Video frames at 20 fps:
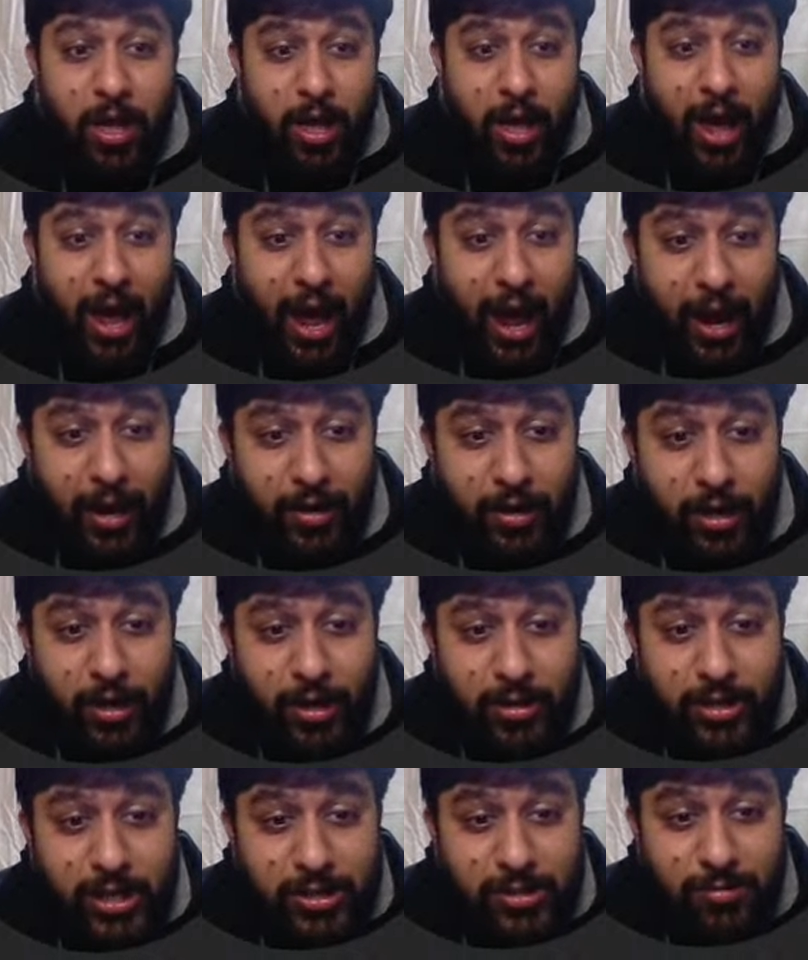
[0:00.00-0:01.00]
And
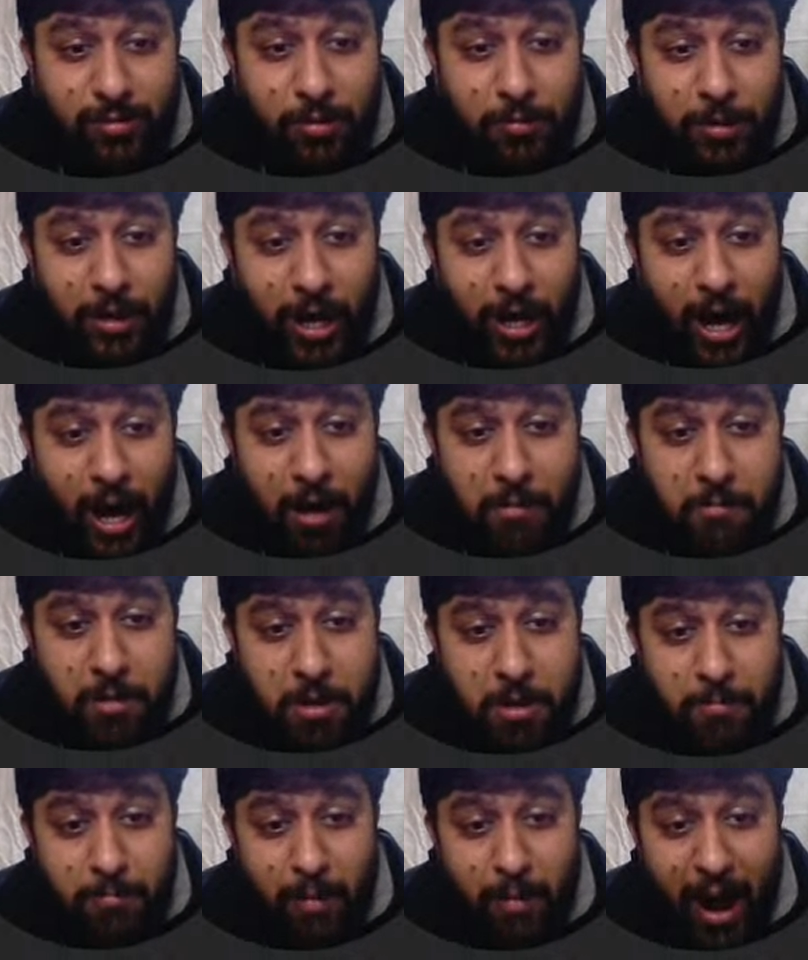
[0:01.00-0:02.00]
this will become
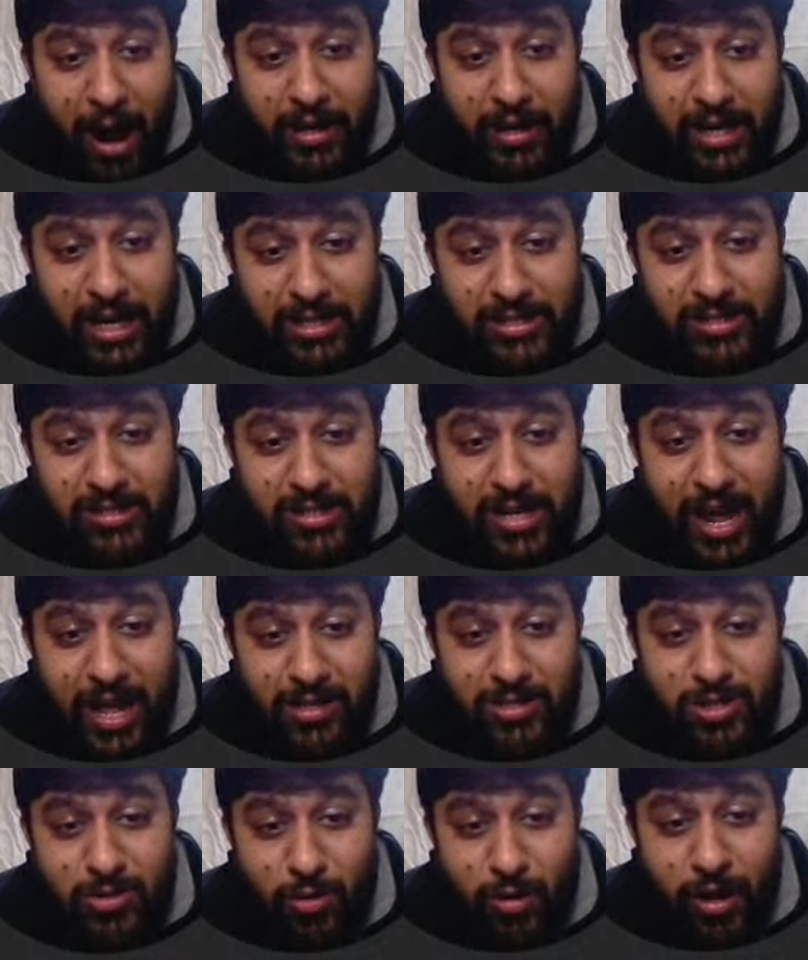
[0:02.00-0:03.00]
minus
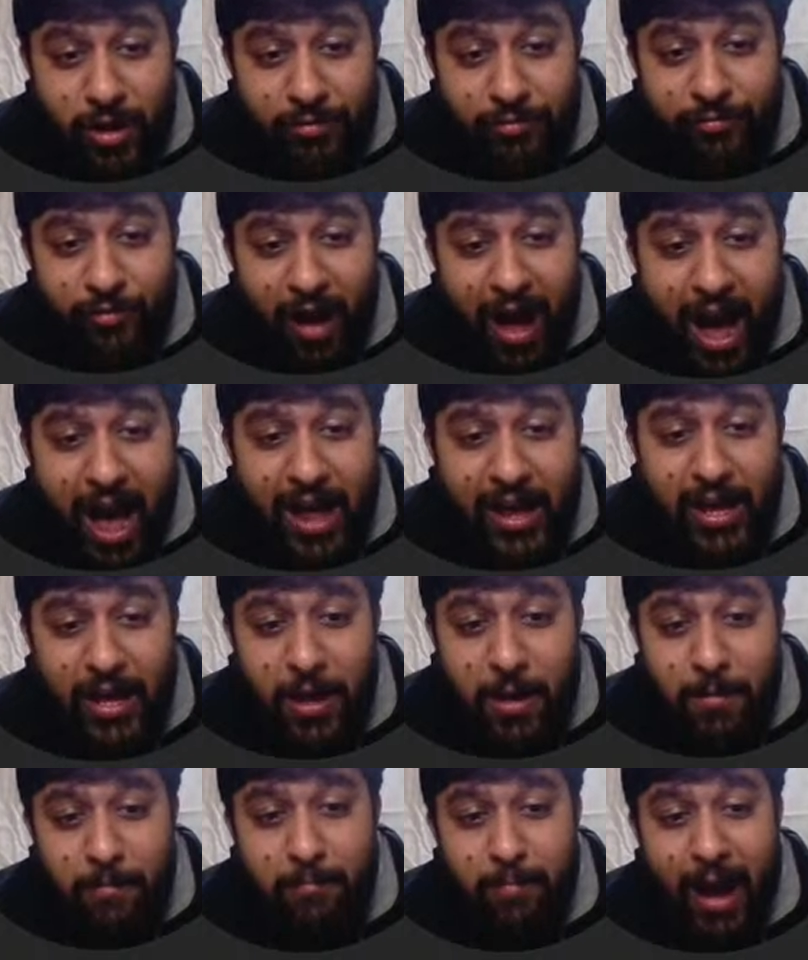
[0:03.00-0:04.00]
del square phi
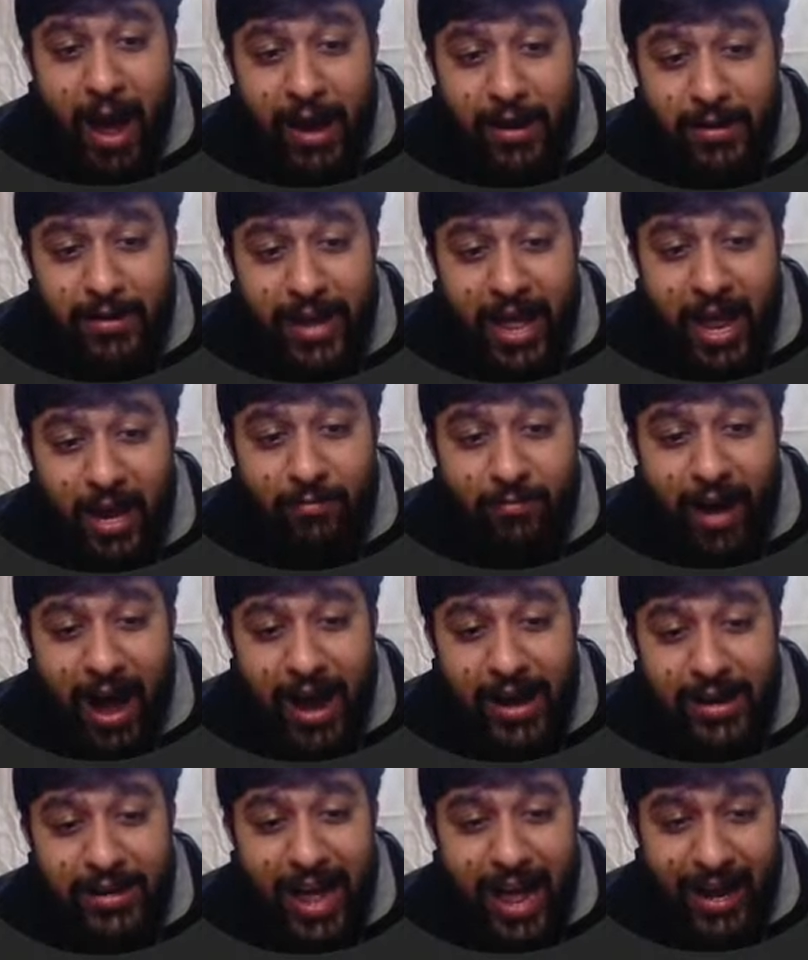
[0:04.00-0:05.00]
by del
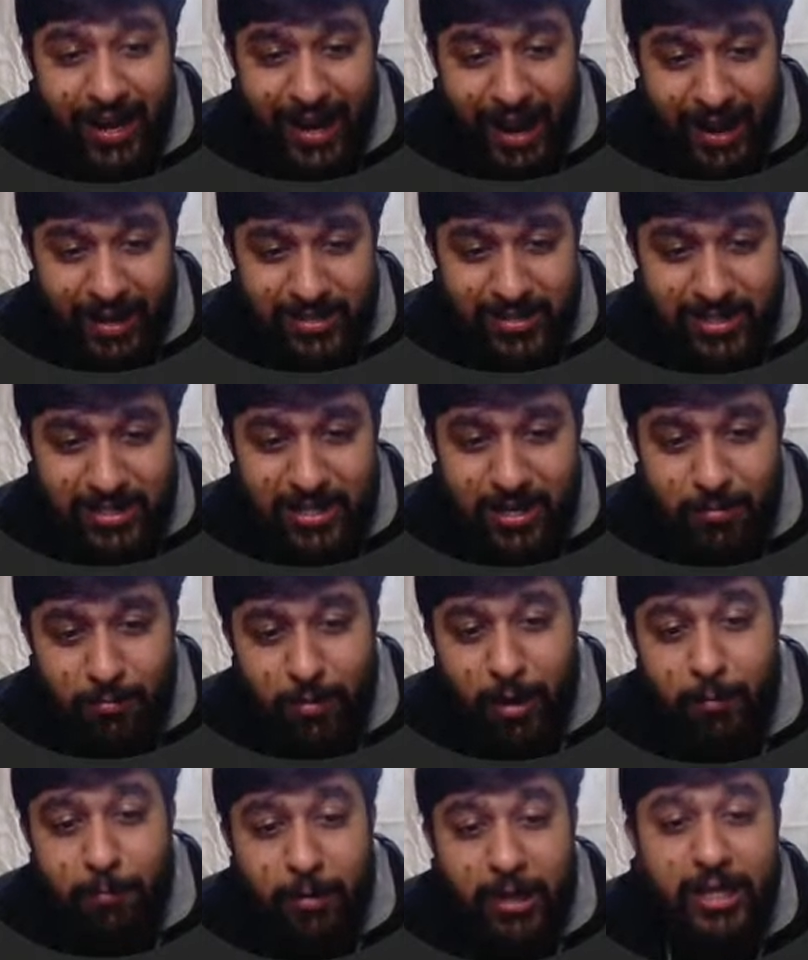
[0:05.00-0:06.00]
y del x.
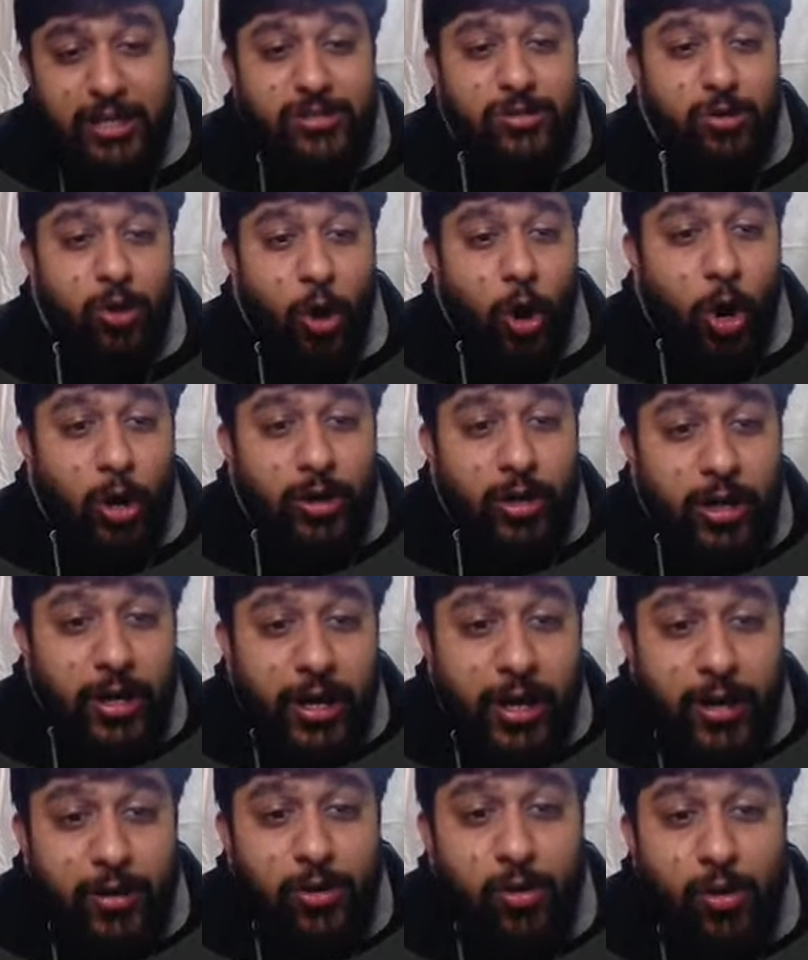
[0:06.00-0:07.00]
But please note,
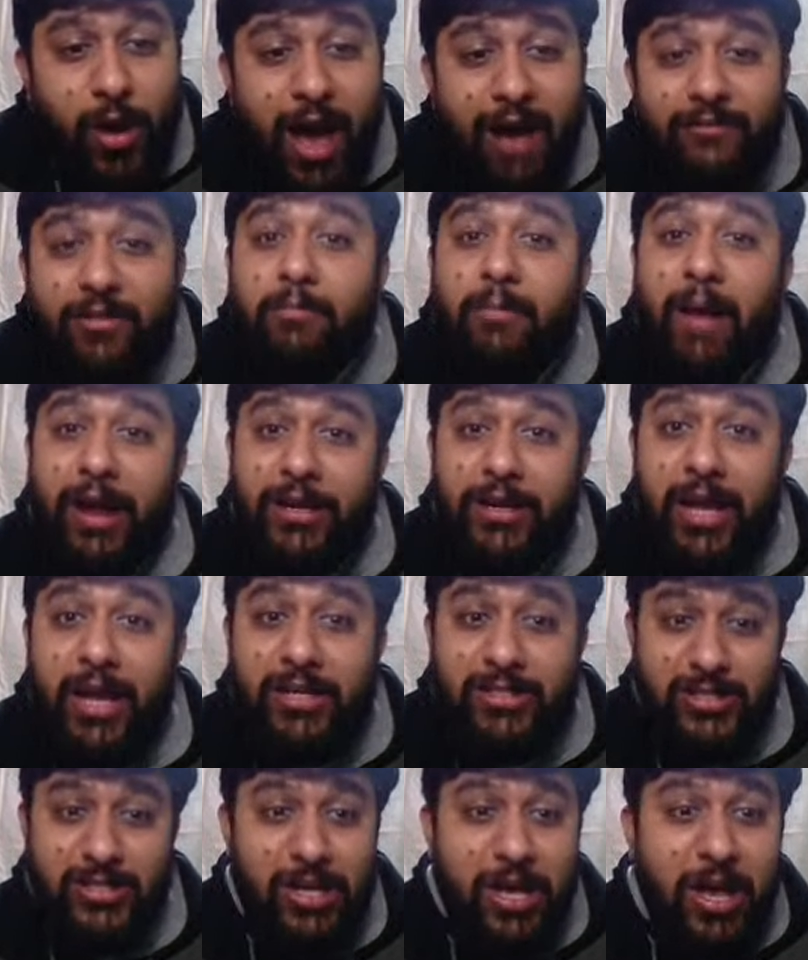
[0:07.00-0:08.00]
here you have a
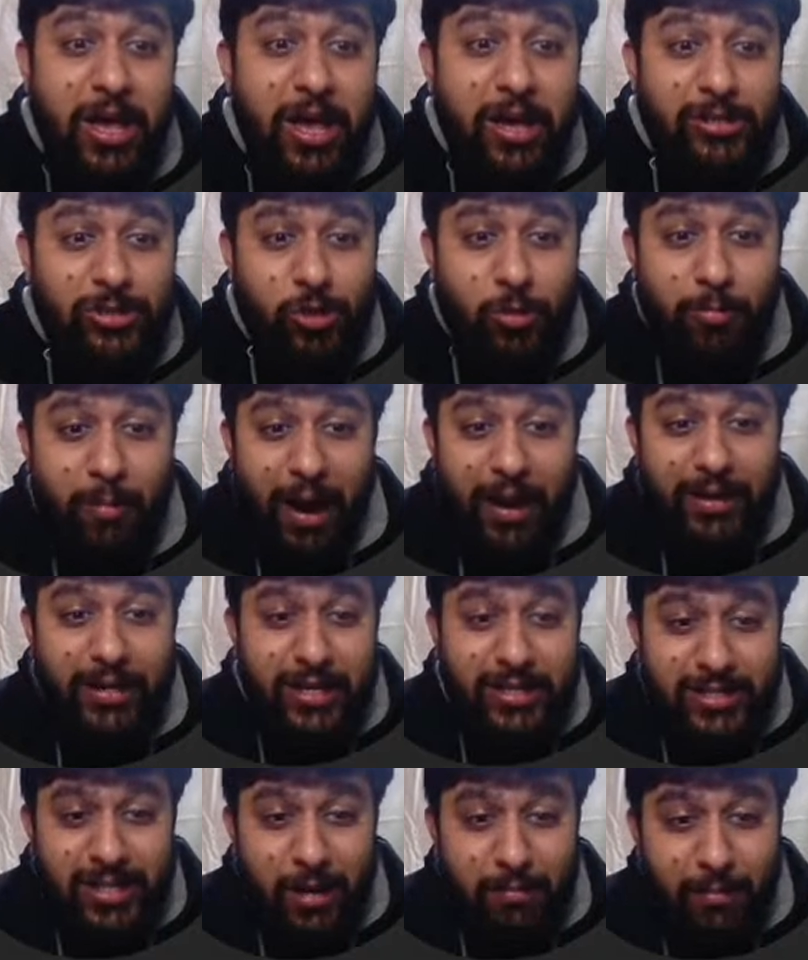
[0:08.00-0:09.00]
minus. So
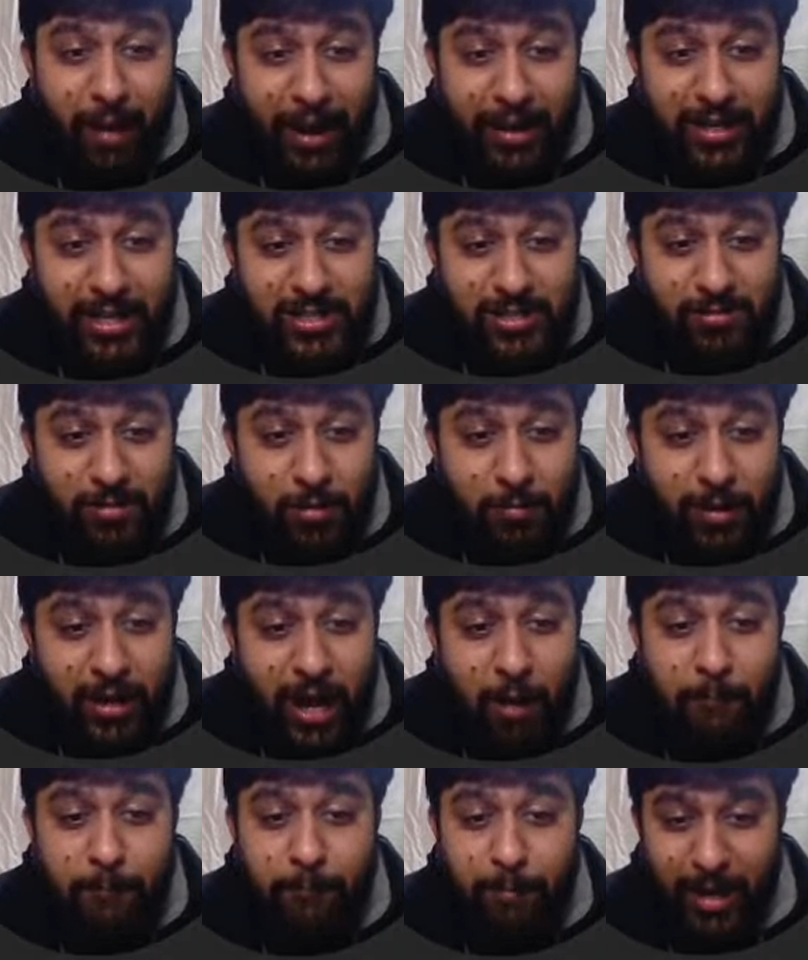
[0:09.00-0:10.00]
minus and minus will
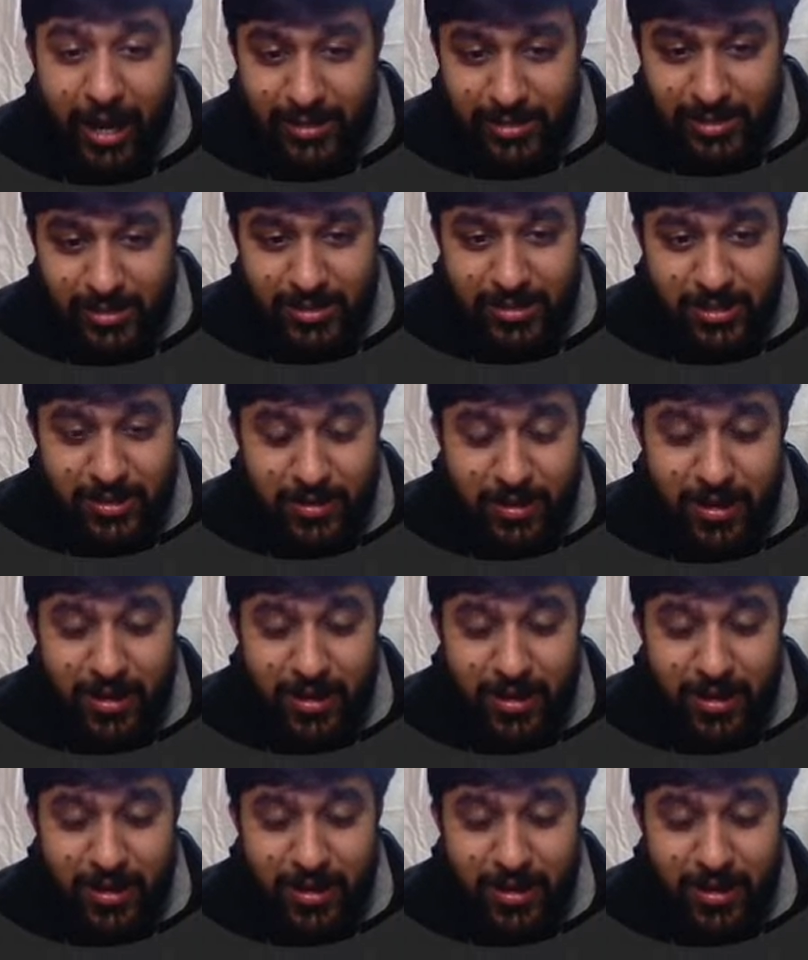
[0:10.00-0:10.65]
become plus.